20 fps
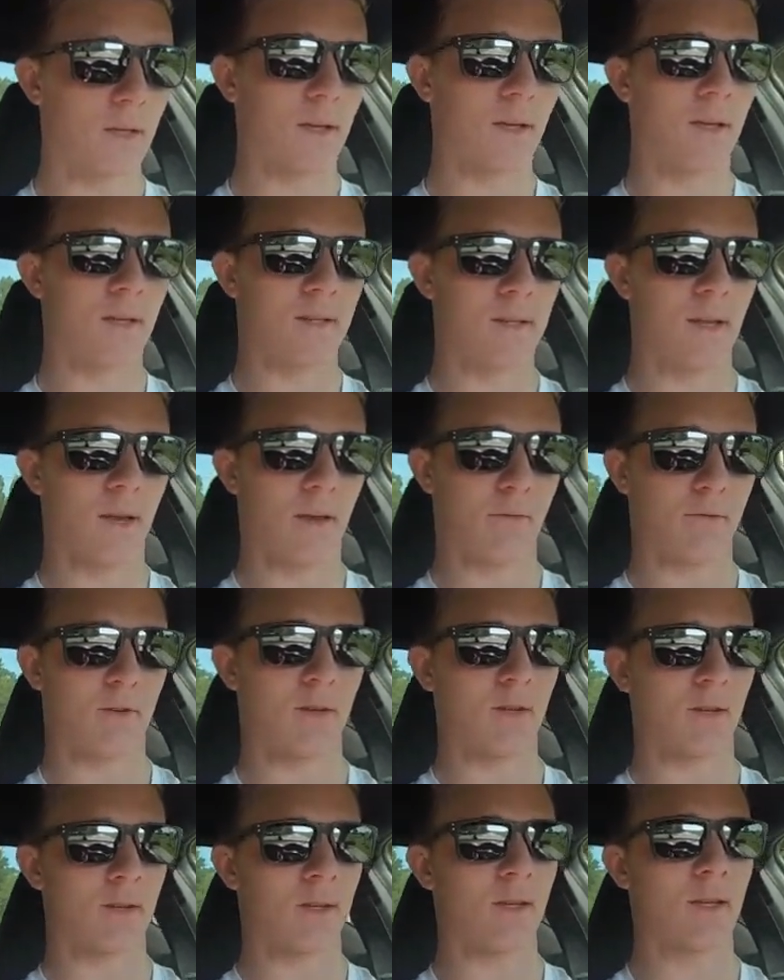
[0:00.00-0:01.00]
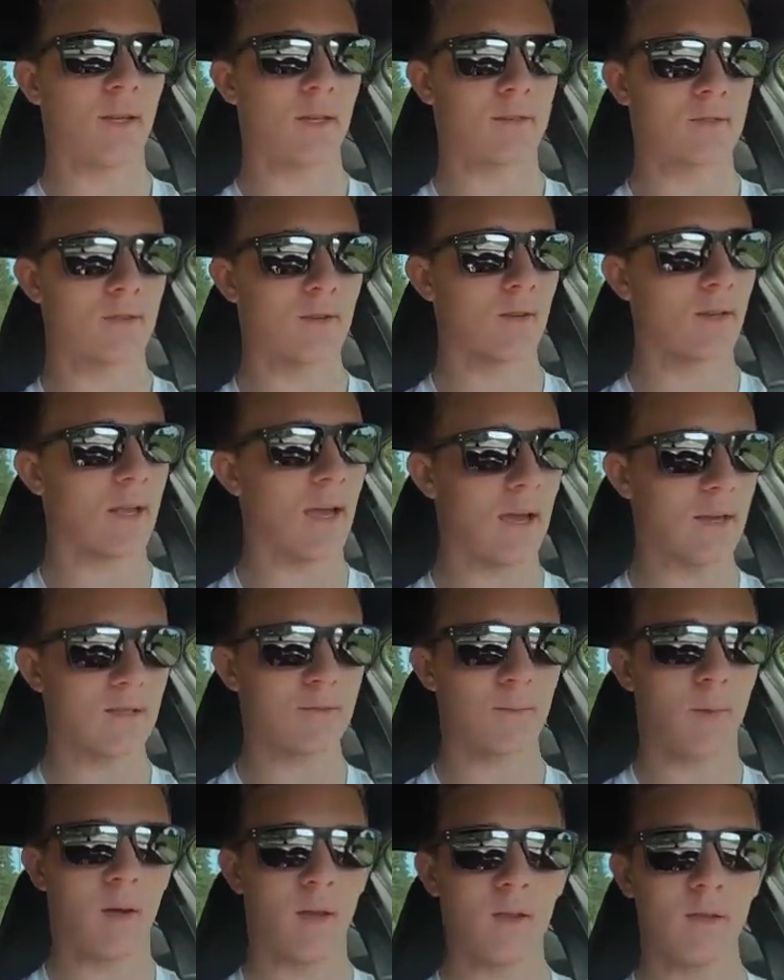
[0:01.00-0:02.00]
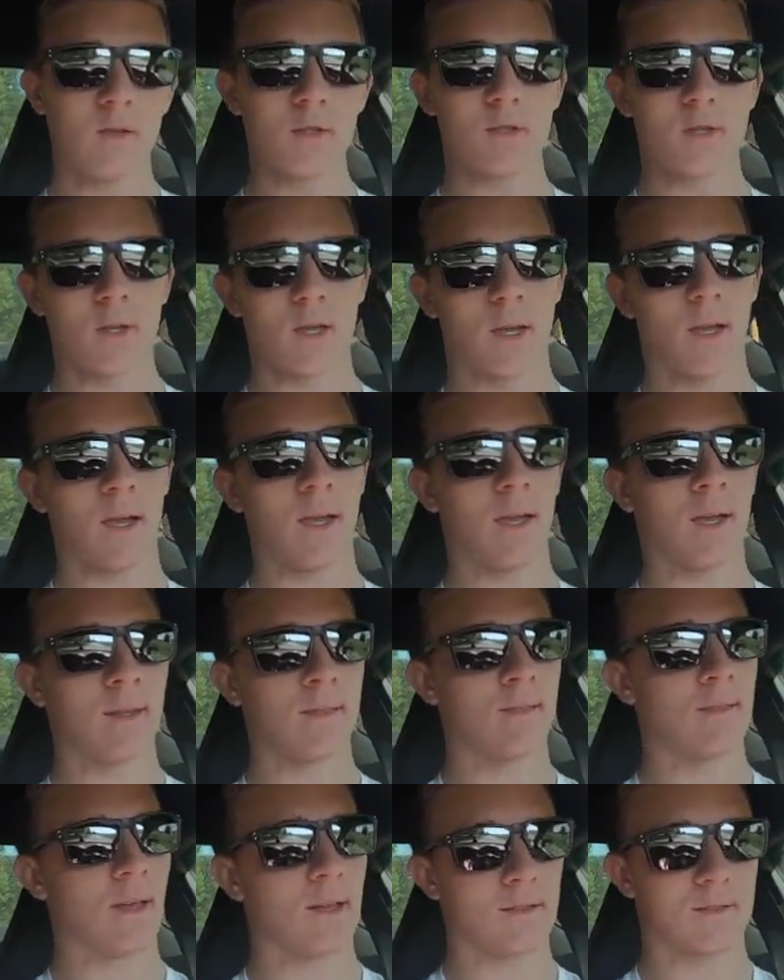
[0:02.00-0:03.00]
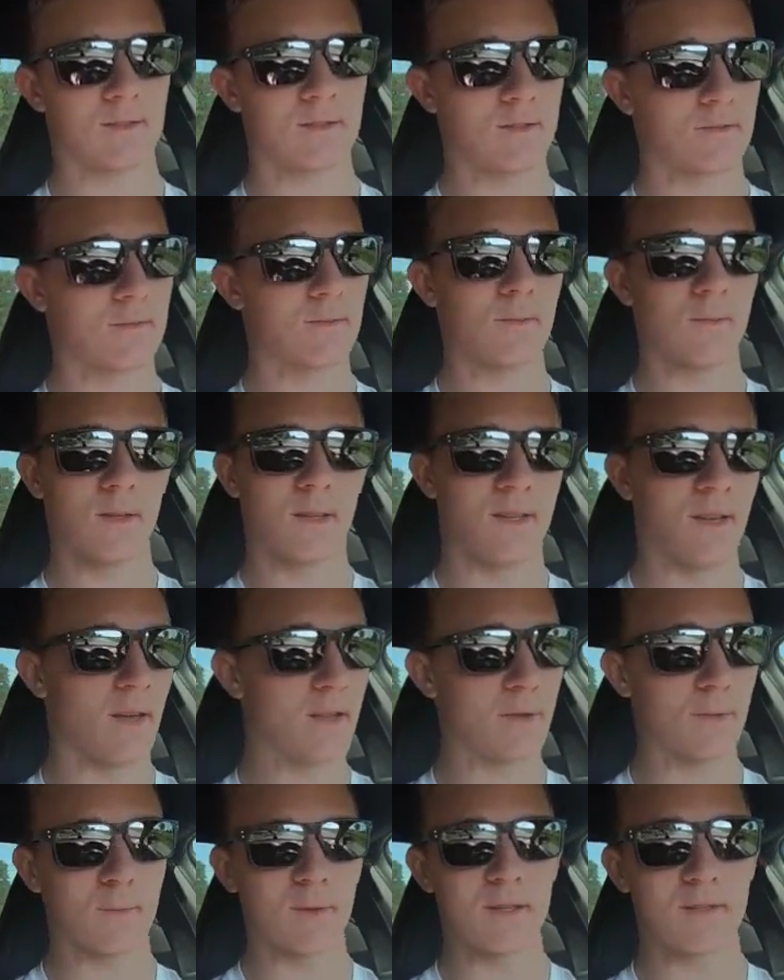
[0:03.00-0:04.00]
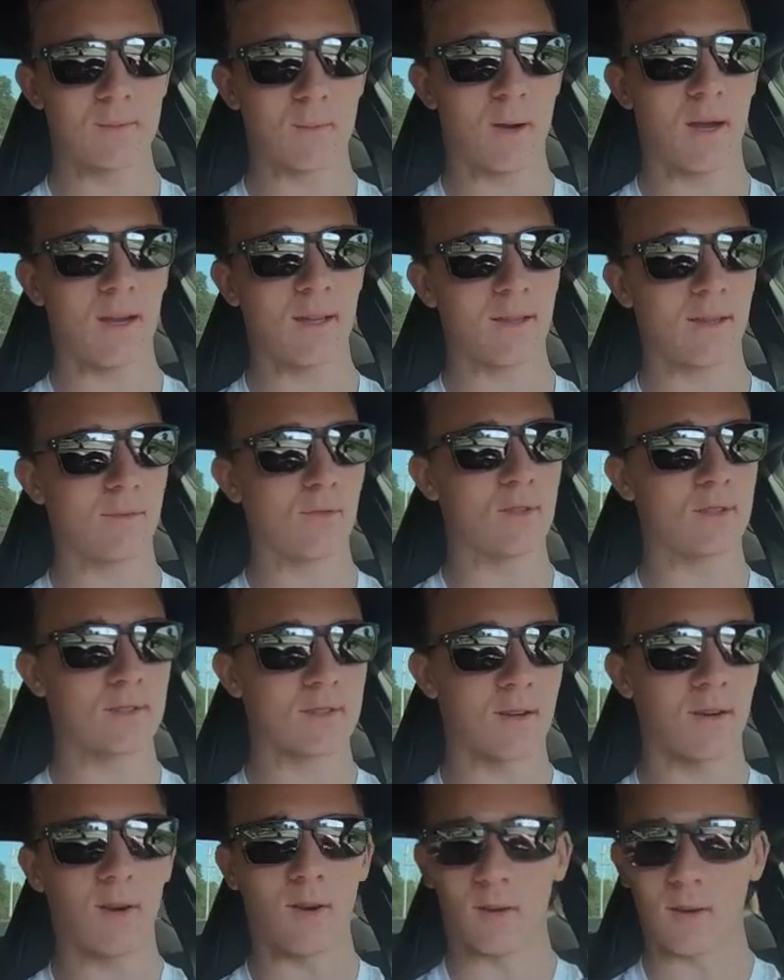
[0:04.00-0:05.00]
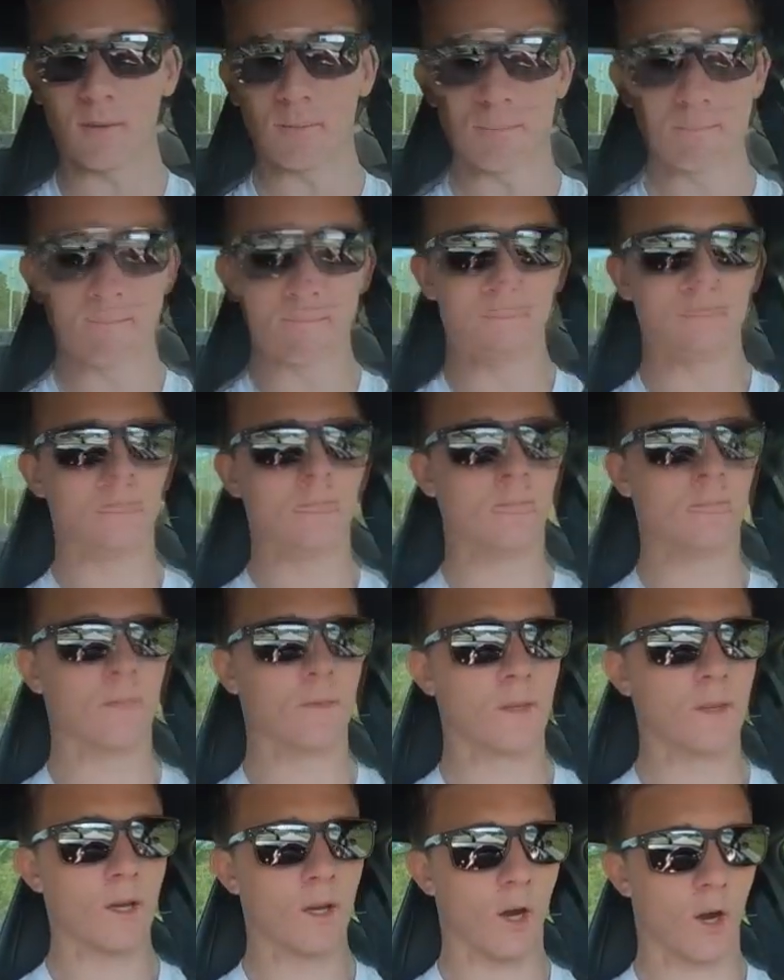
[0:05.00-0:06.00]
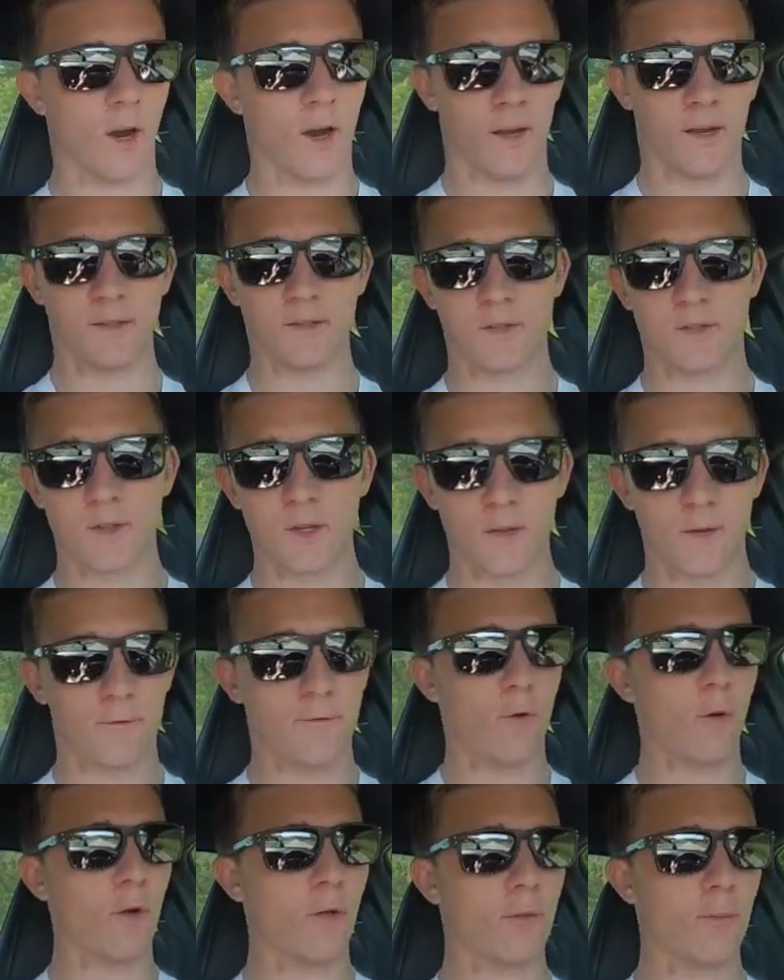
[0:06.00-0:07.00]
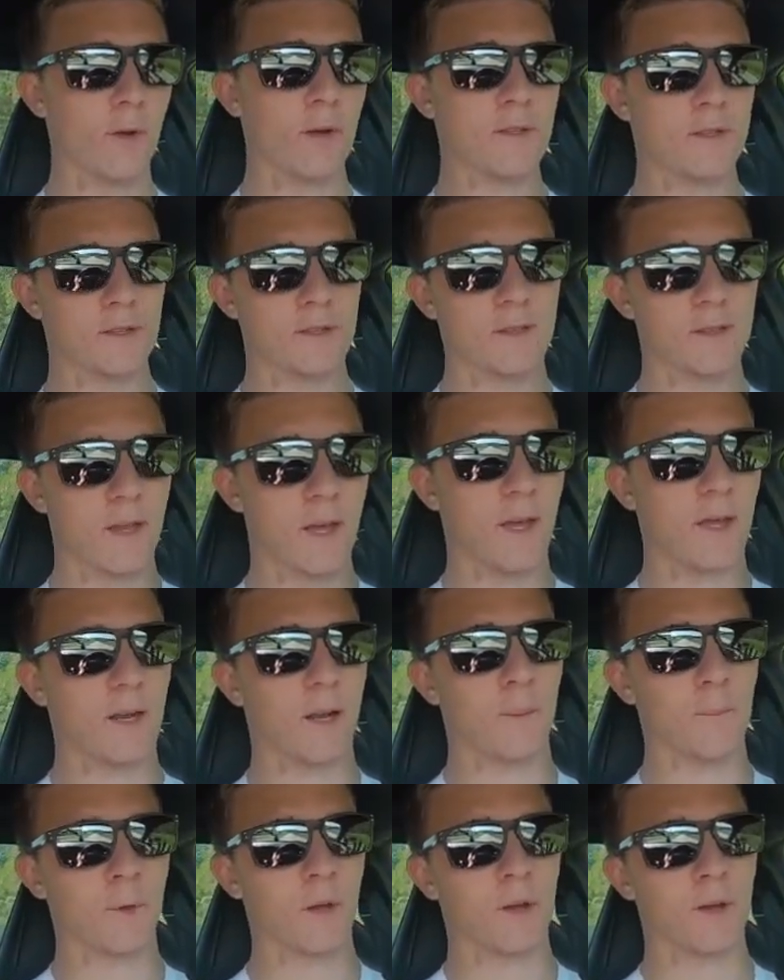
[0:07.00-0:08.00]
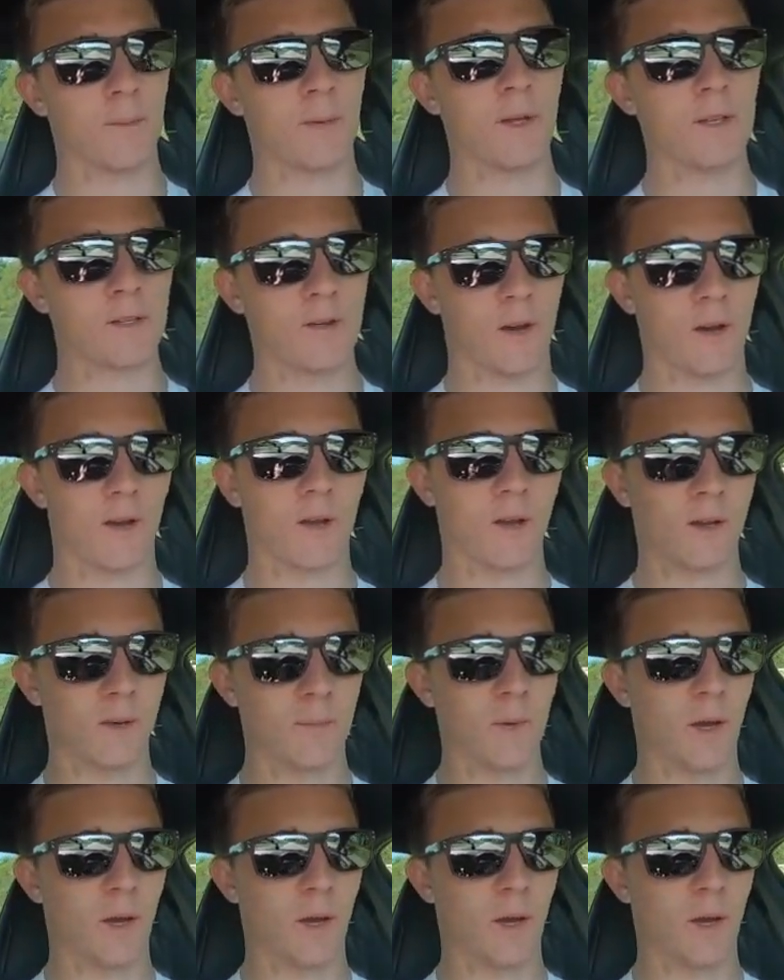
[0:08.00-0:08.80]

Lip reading: it definitely gets good gas mileage, and that's another reason why I love this car. Alright, so the fourth reason that I'm going to be talking